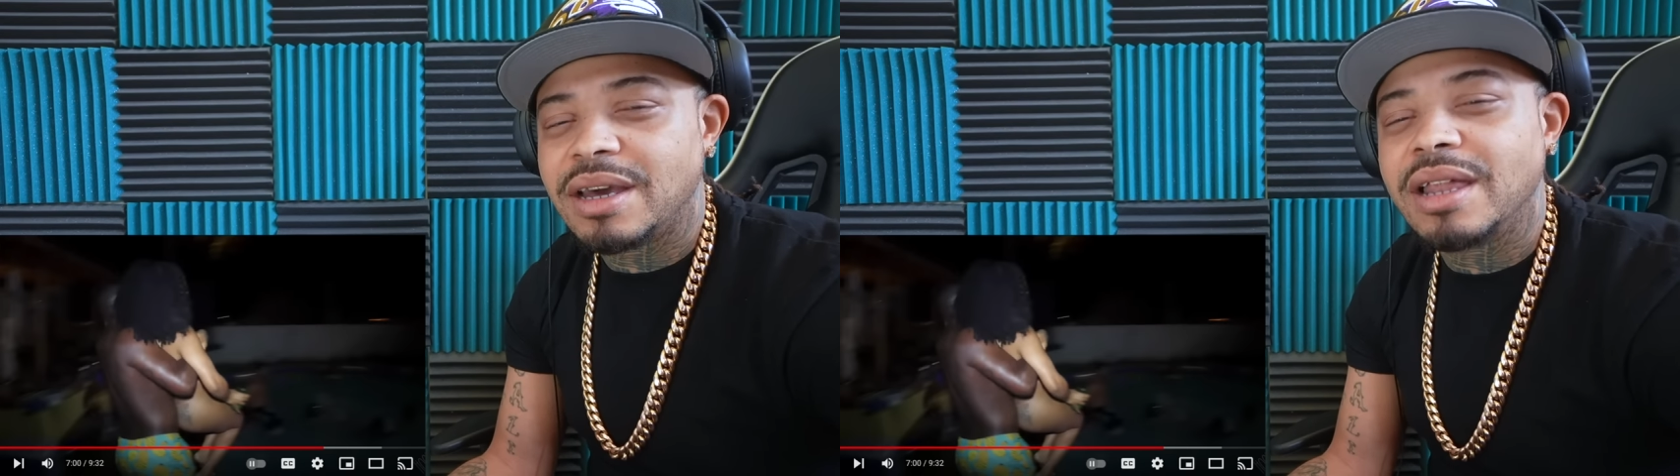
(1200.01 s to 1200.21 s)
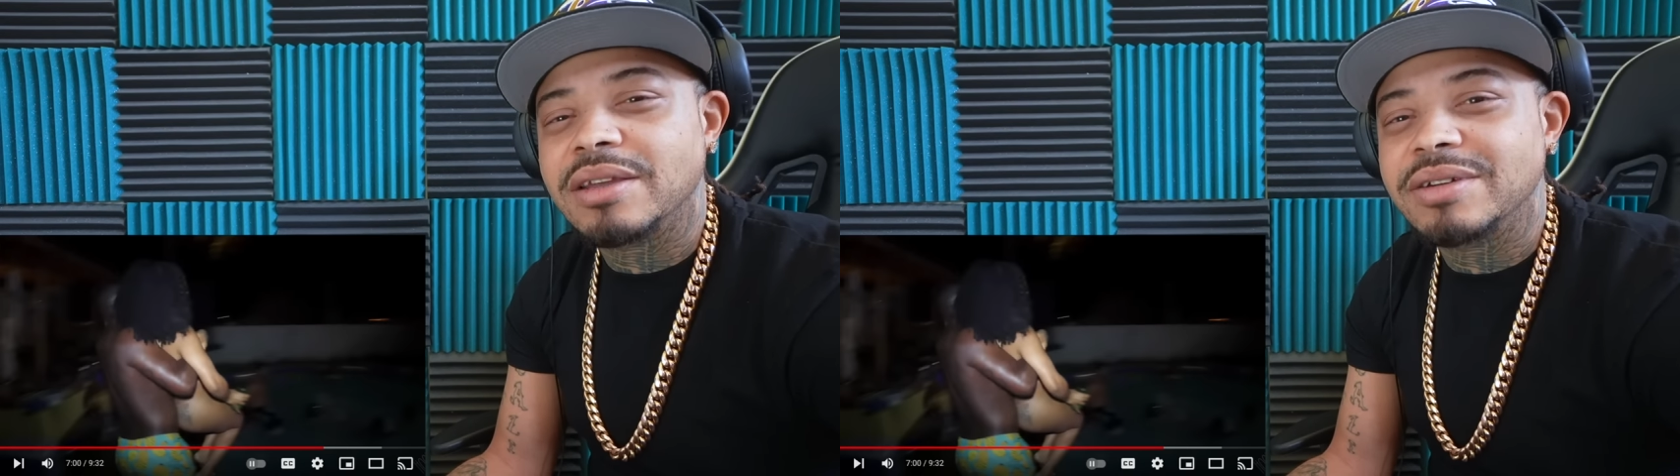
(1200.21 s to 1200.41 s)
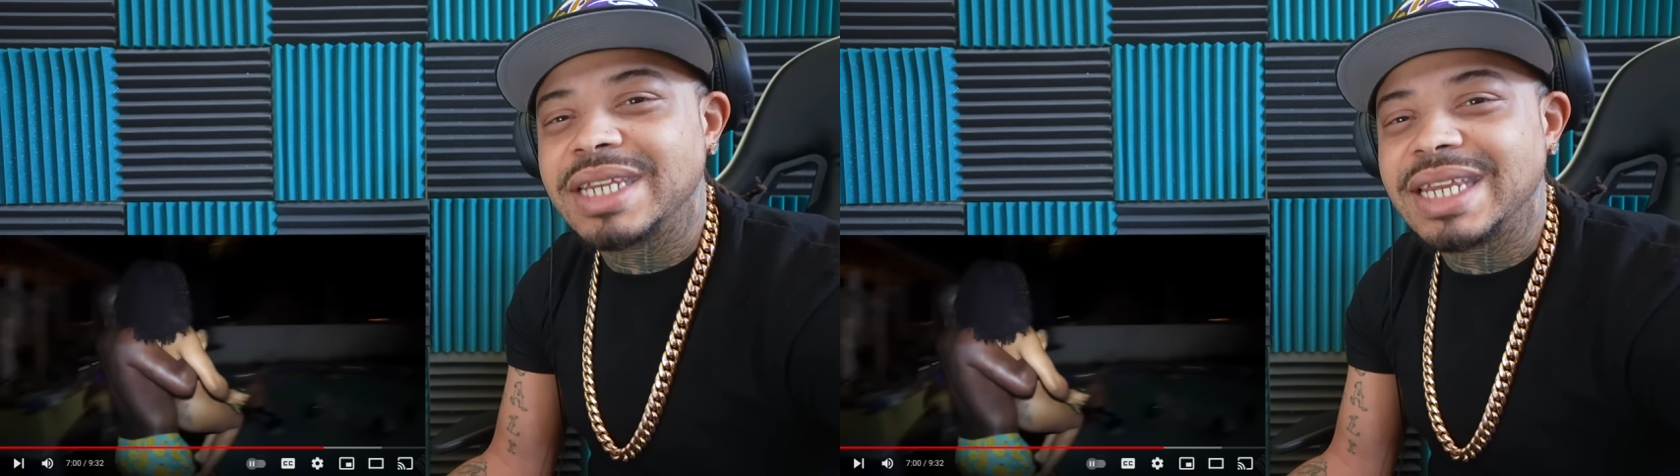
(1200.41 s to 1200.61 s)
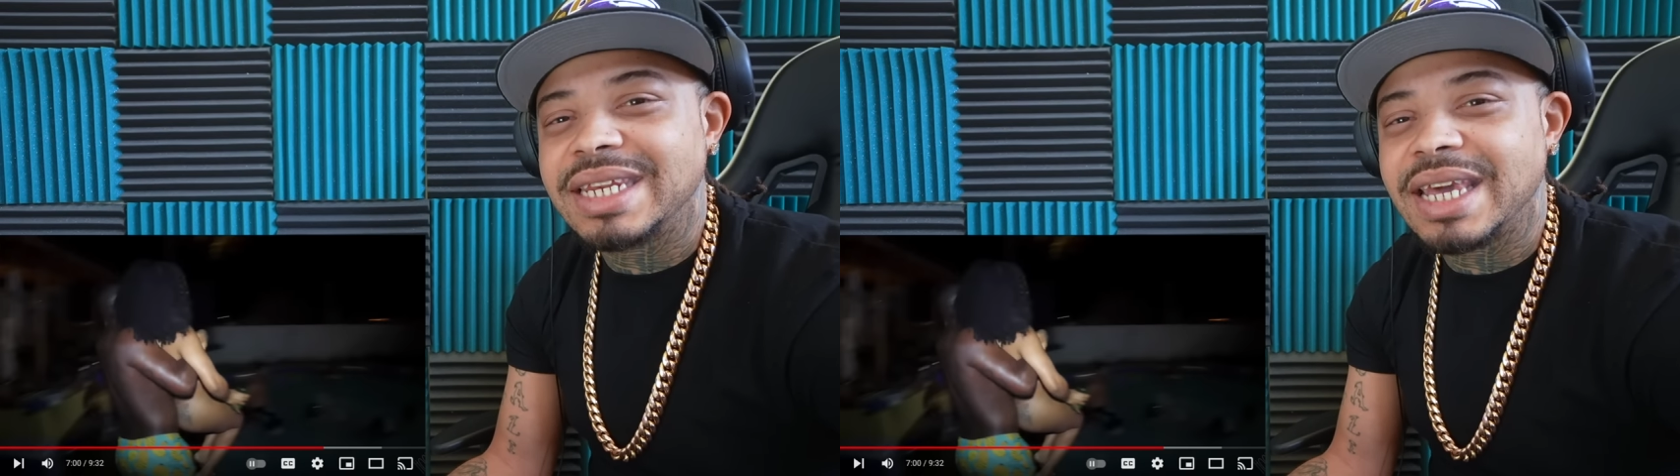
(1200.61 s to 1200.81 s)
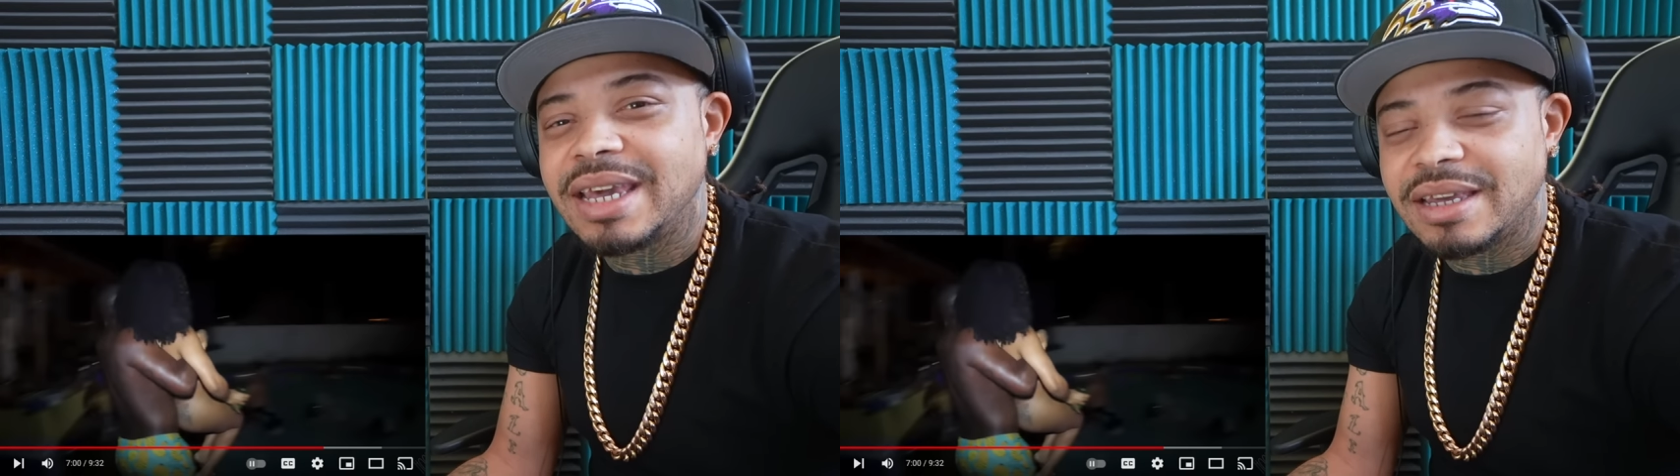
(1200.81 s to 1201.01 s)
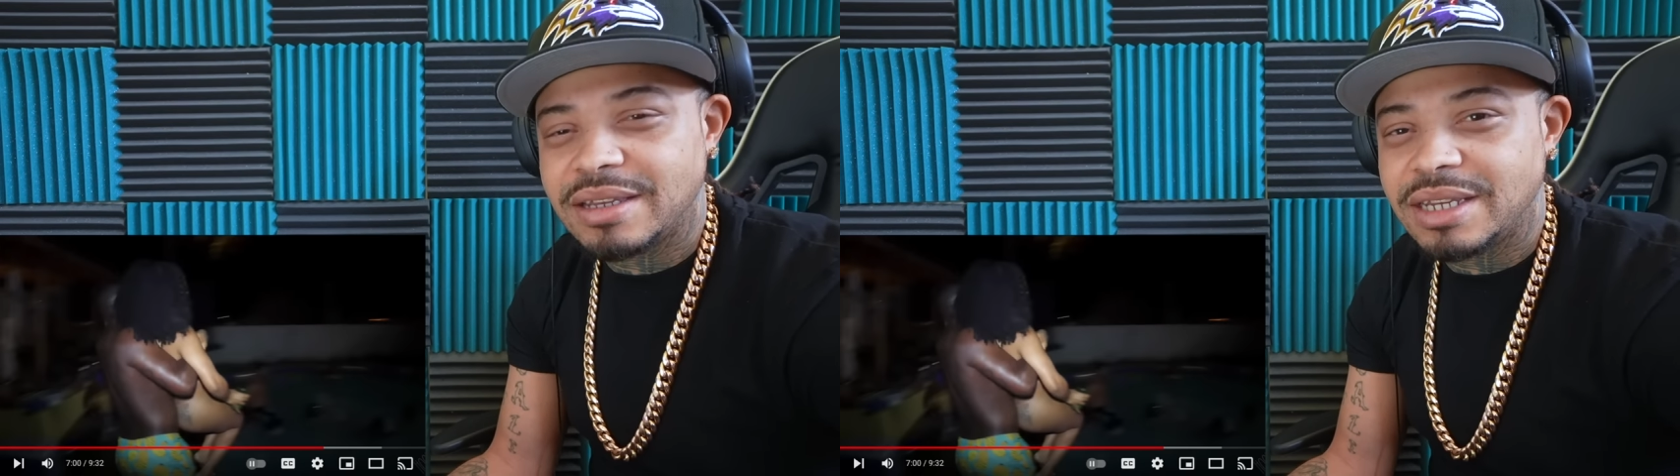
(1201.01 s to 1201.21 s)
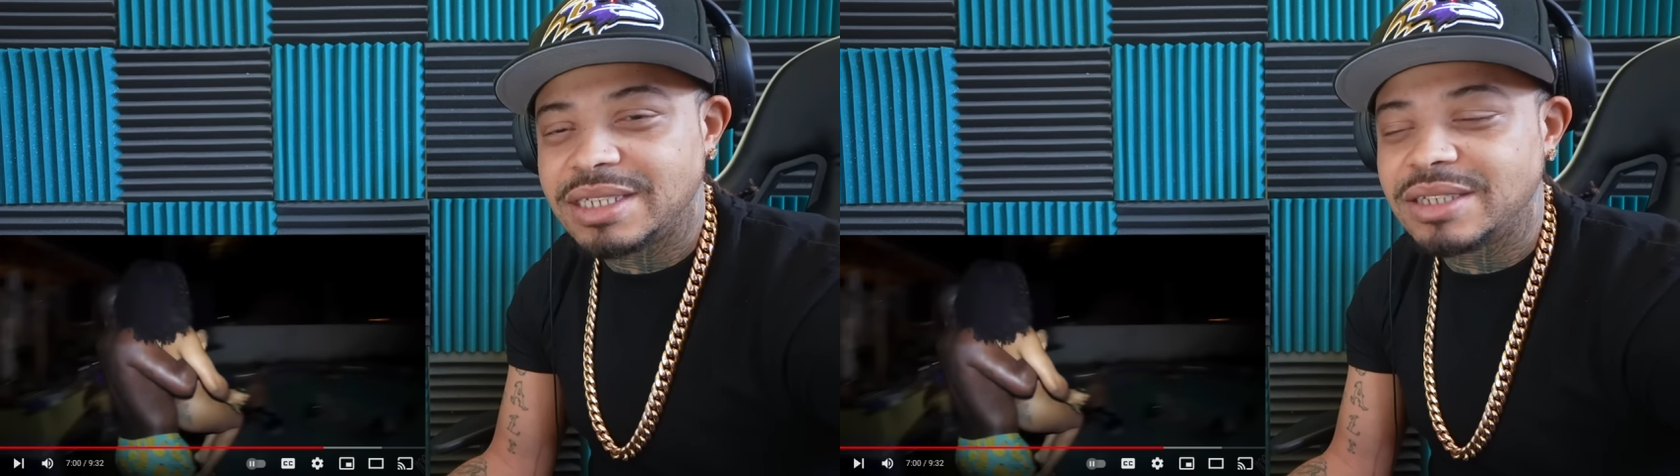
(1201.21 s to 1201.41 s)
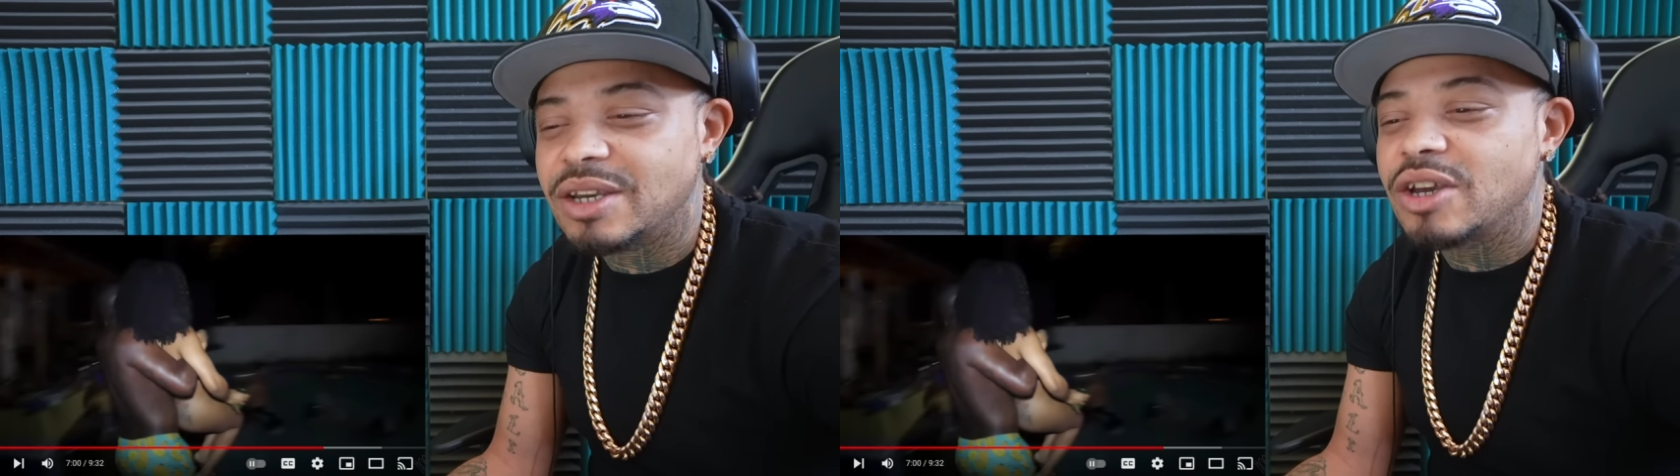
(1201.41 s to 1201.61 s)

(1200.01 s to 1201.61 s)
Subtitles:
other than that. It's,